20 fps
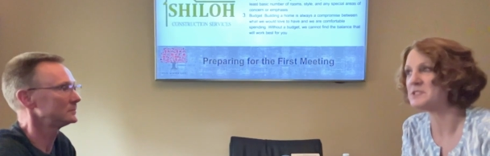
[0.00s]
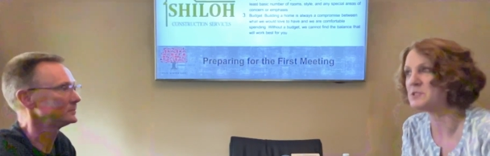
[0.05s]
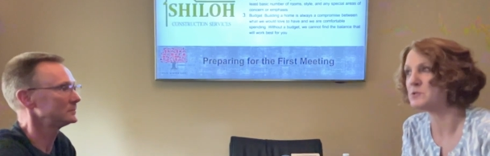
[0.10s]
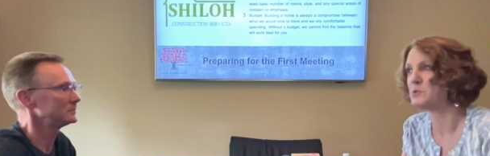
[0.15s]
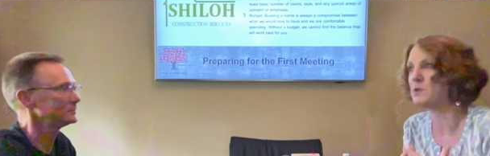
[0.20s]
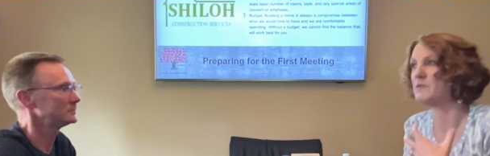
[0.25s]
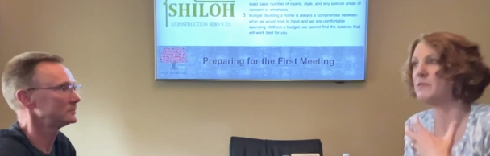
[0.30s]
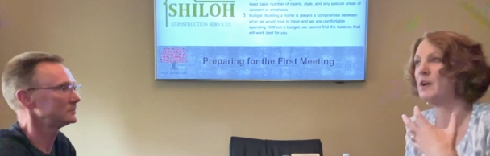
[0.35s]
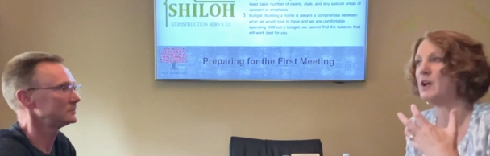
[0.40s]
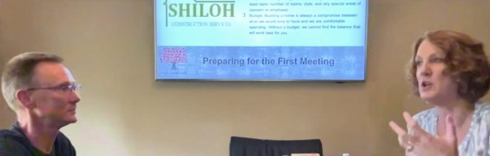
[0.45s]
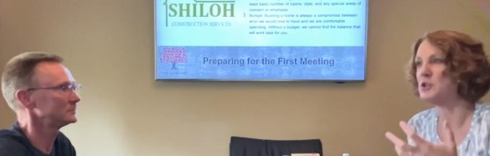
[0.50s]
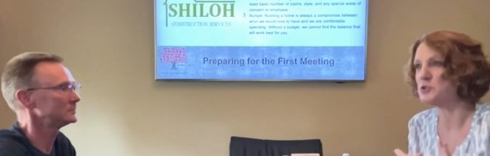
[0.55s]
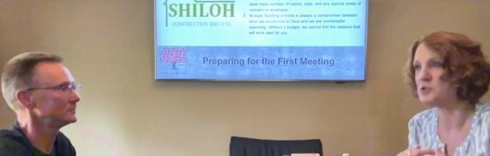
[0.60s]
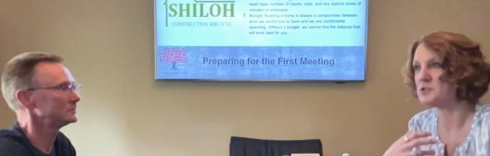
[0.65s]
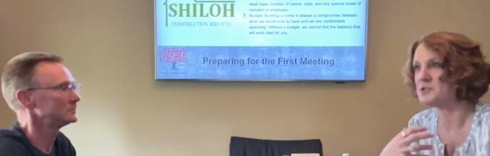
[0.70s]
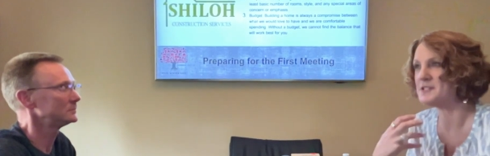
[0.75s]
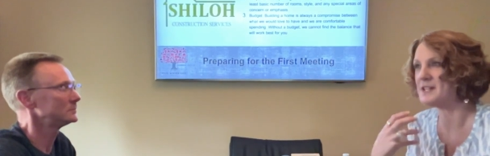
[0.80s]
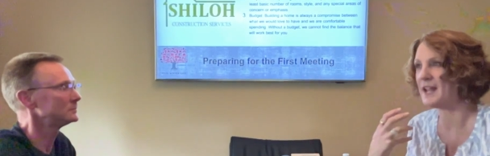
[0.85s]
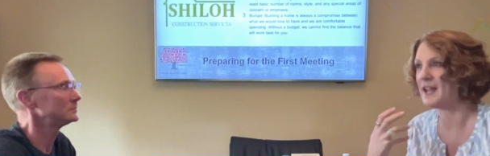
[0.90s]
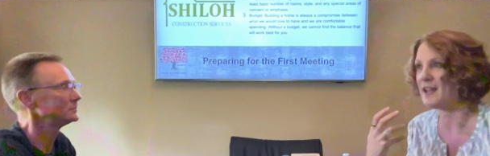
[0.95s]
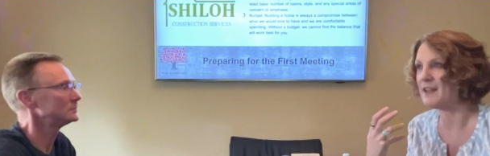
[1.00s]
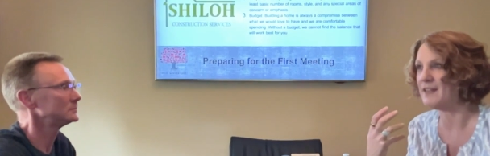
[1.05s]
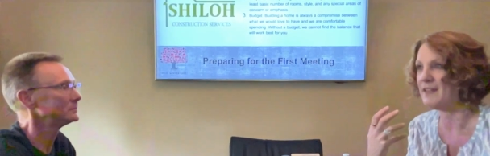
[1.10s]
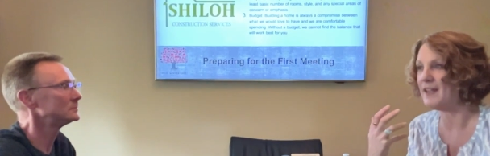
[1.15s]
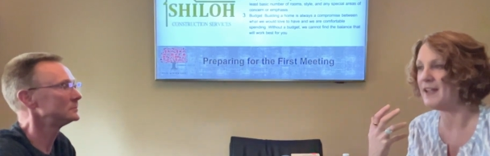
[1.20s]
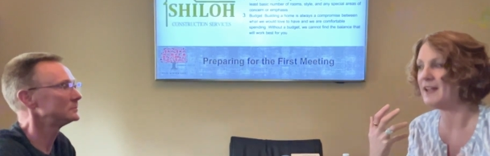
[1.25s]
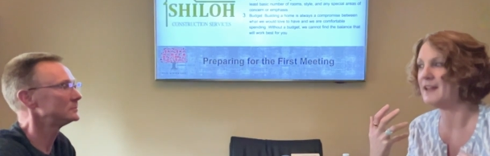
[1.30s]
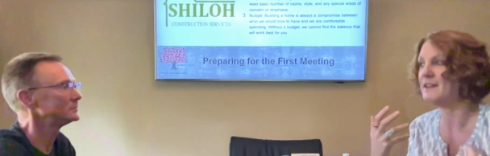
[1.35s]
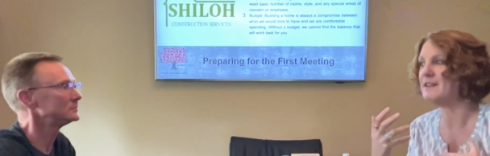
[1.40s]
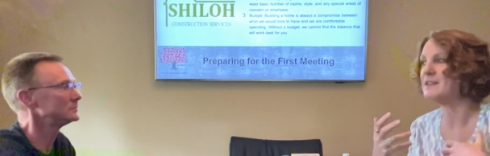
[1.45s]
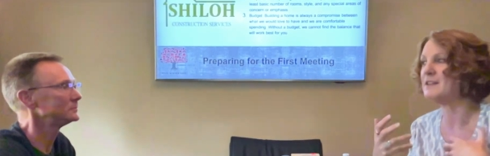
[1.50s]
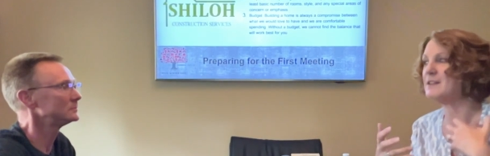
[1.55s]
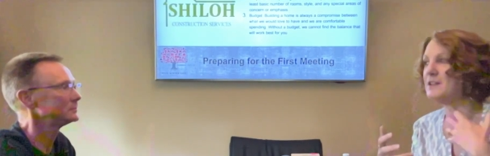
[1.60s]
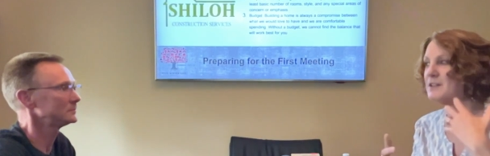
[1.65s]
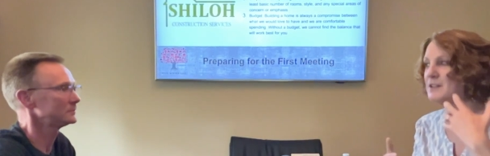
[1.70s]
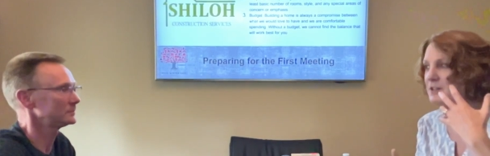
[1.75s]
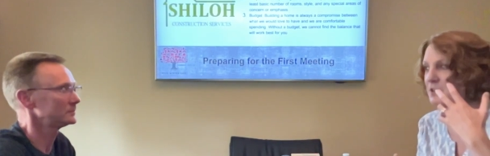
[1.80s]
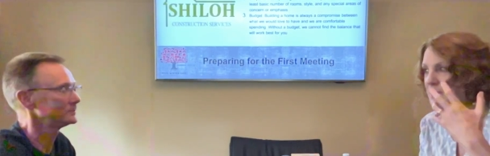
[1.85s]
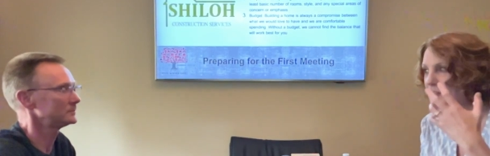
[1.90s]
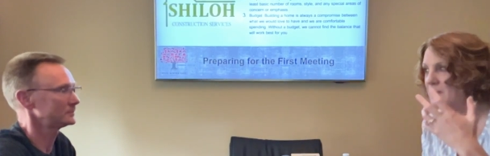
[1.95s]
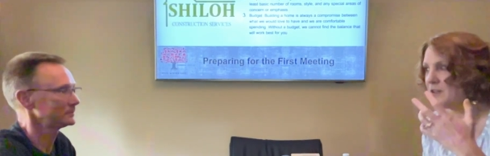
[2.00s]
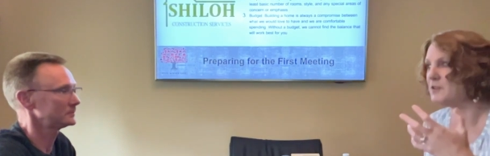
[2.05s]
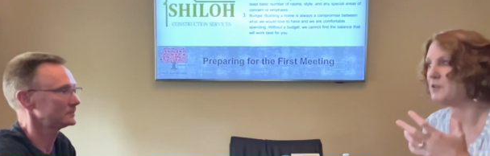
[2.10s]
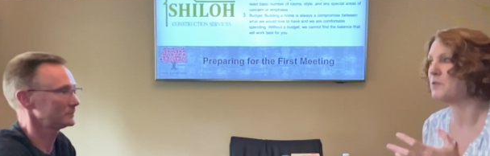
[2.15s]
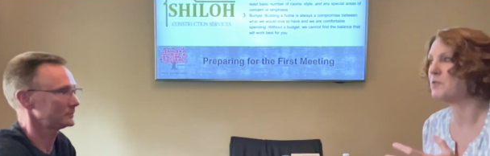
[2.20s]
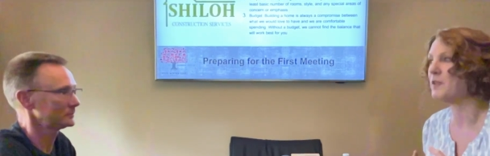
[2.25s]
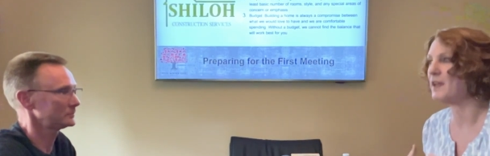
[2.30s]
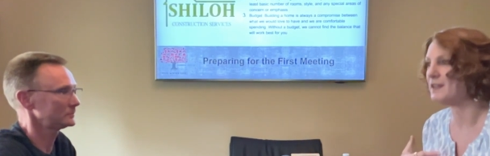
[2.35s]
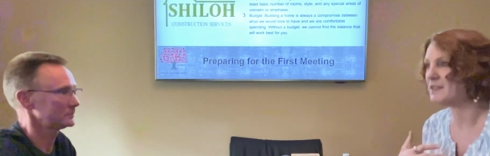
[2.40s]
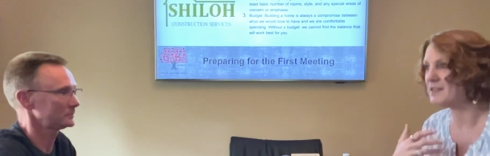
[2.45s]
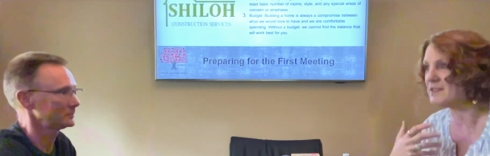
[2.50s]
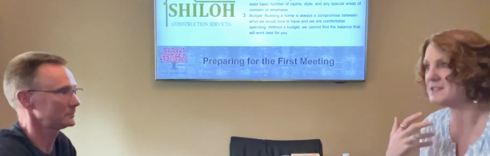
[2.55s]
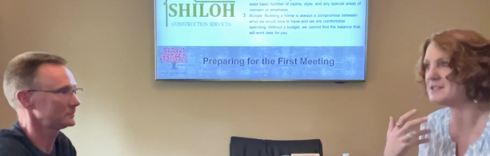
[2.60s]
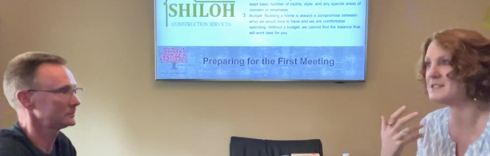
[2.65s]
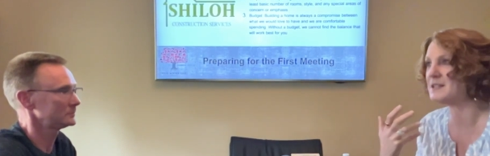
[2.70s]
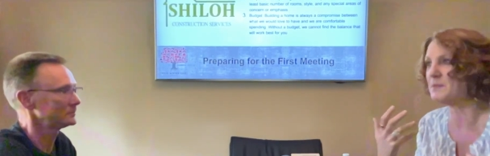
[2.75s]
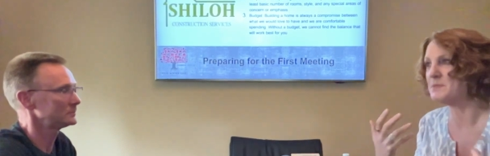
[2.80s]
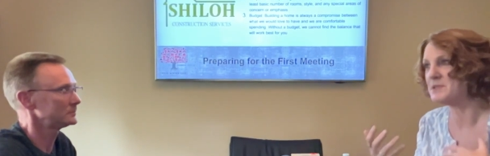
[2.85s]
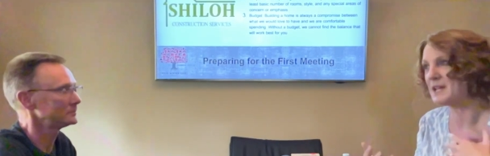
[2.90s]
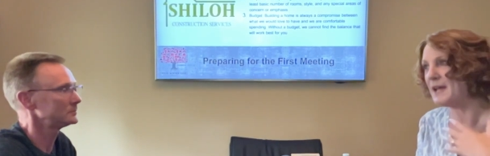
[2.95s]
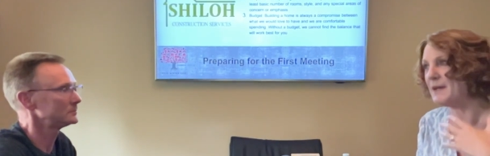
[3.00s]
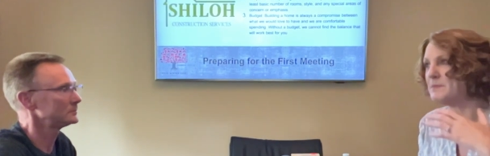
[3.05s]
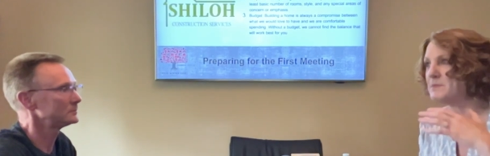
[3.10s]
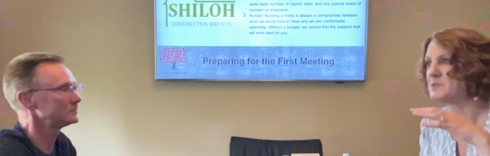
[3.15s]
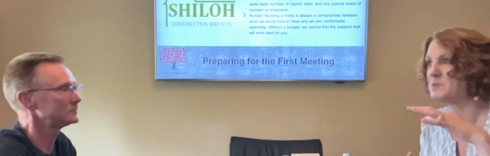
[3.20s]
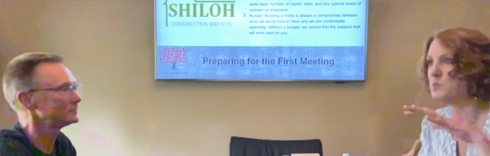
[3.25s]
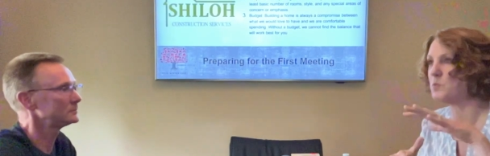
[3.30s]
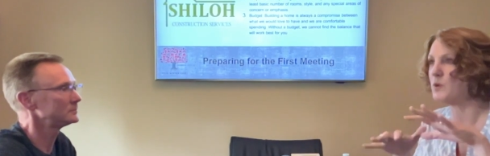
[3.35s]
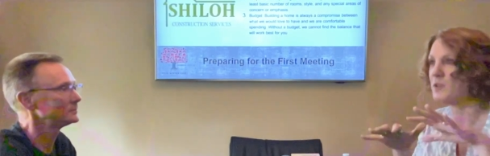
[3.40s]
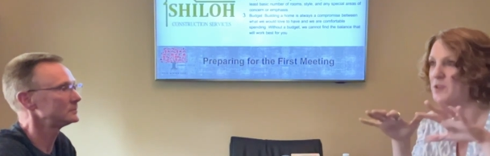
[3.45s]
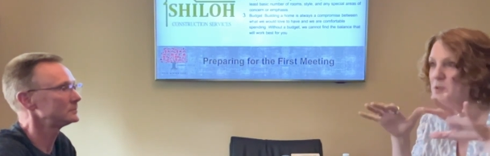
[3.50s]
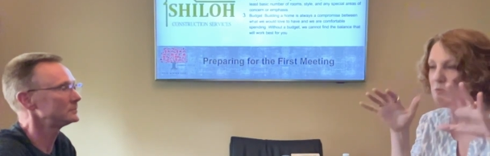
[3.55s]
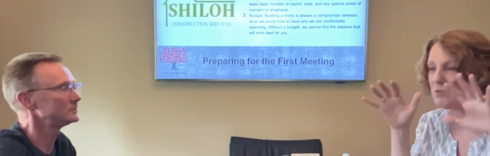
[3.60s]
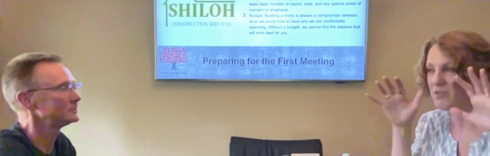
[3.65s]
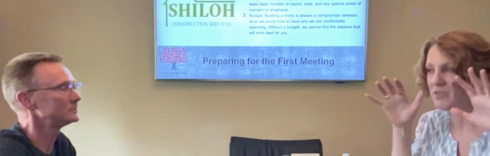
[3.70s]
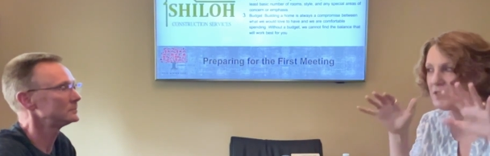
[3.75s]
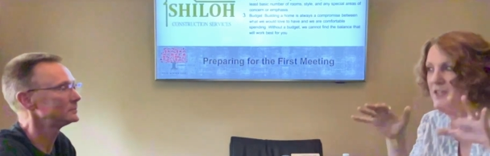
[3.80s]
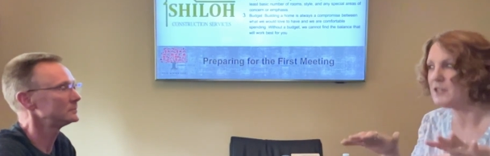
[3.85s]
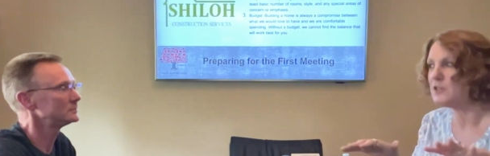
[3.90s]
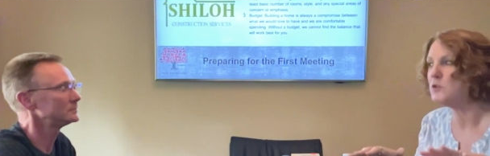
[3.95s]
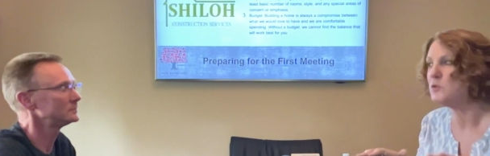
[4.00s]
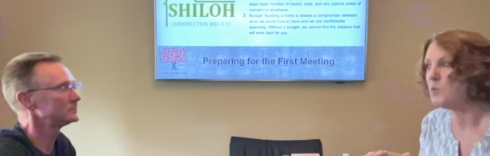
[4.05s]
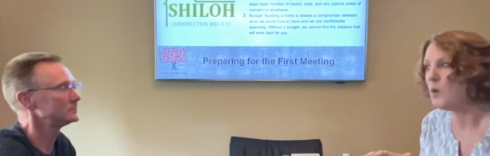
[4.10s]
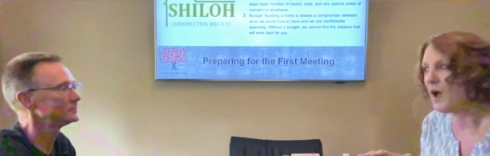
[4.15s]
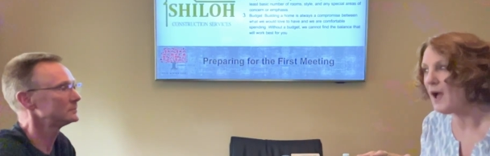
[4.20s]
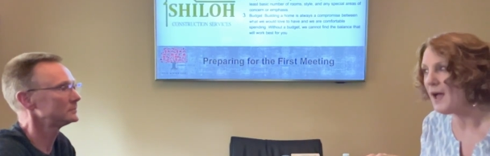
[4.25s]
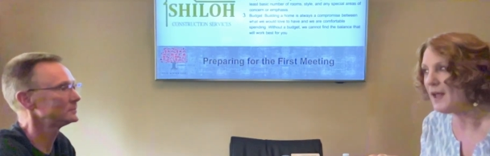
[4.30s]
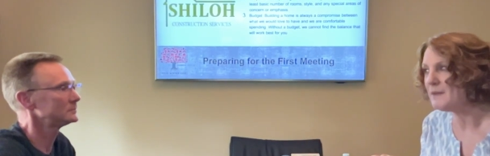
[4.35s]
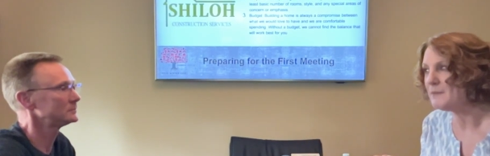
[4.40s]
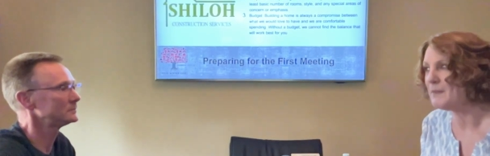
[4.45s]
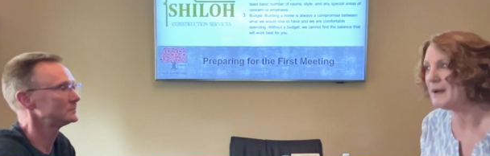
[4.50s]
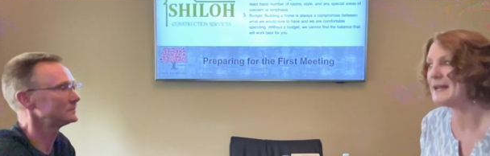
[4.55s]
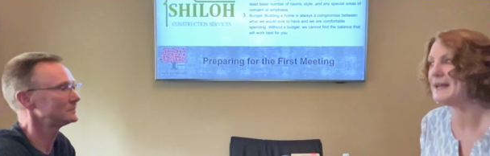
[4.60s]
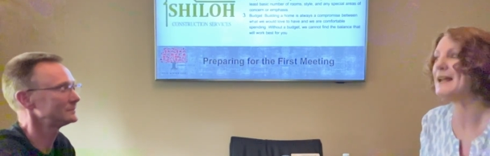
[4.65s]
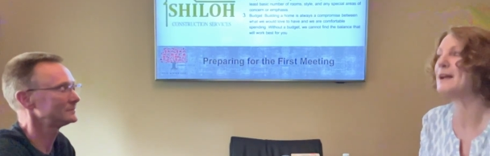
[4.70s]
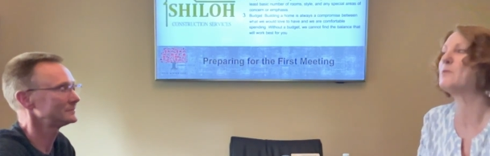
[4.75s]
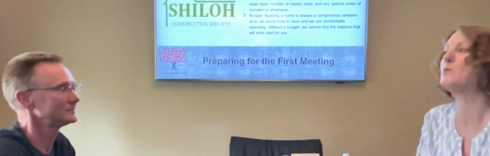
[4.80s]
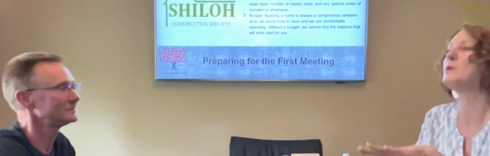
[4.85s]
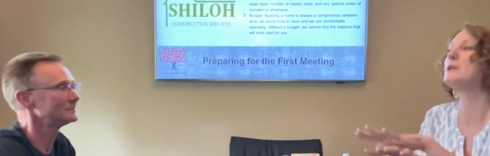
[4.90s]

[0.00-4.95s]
Speaker 1: to sort of understand that you know that sometimes what you think you want might not